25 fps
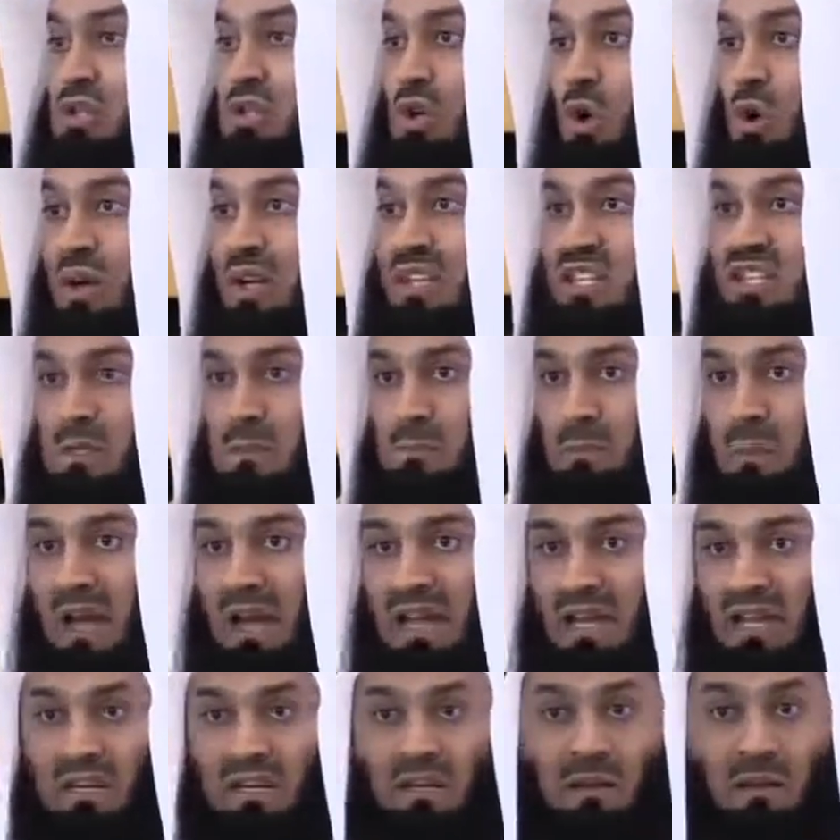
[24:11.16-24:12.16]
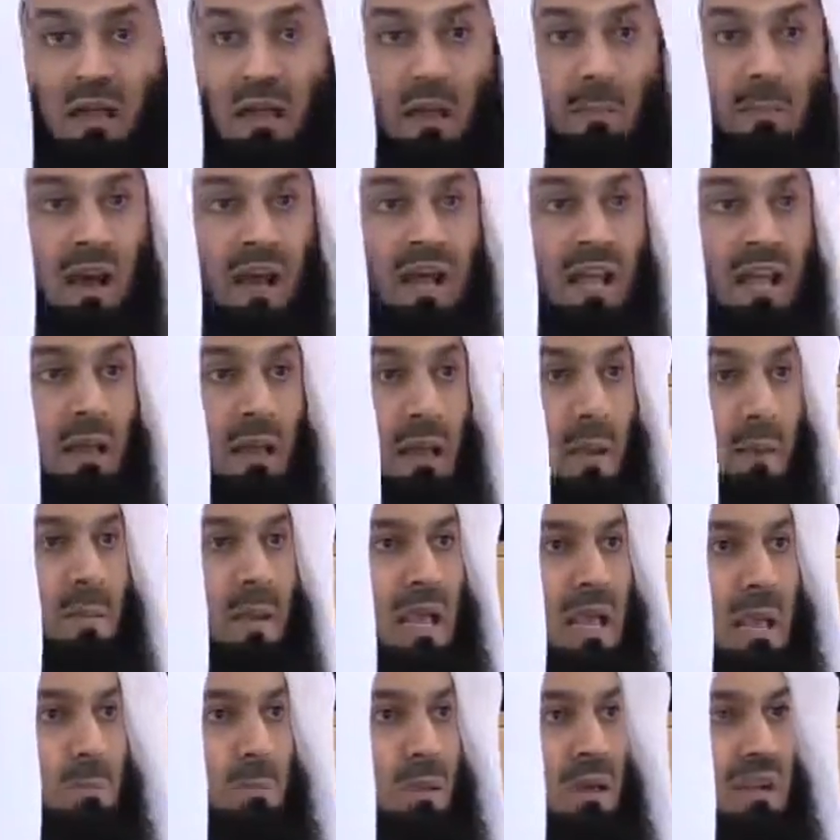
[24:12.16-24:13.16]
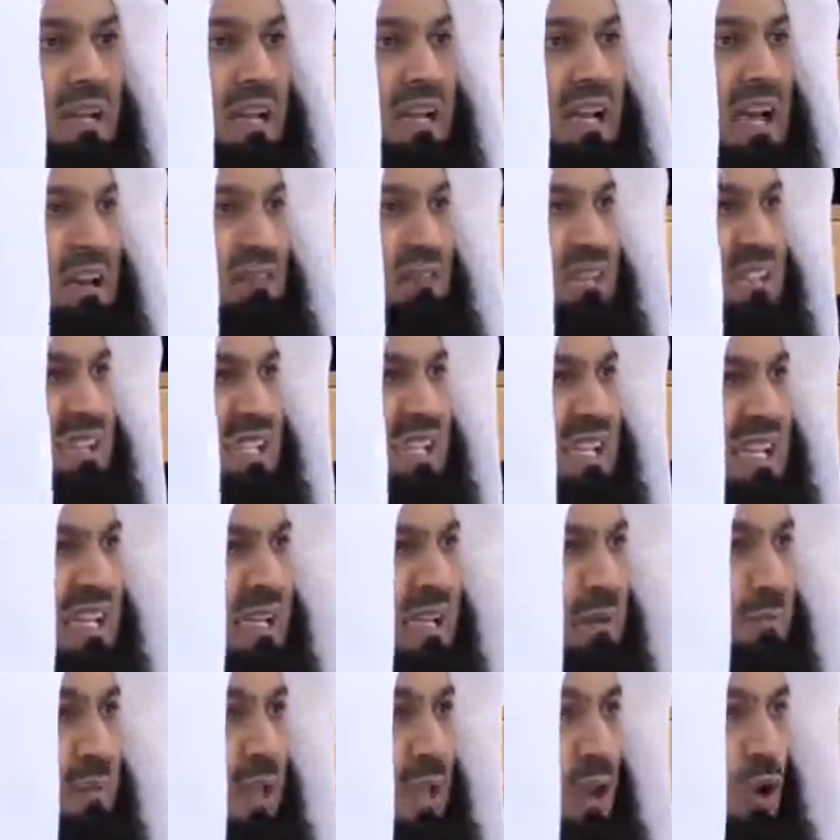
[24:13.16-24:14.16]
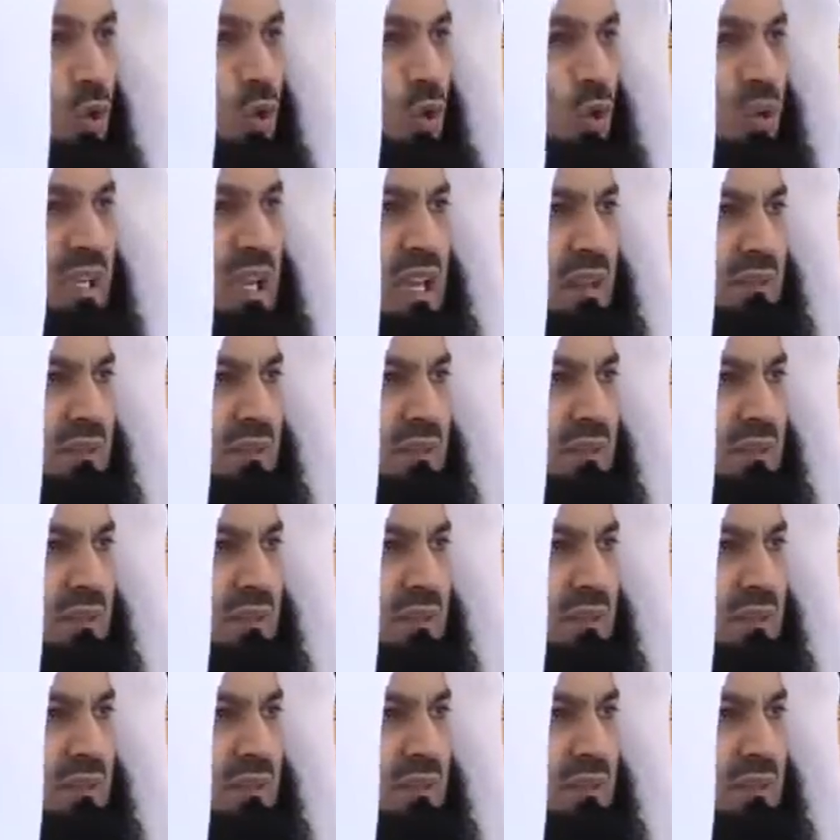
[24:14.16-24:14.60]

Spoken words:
so inspired by people that I've seen who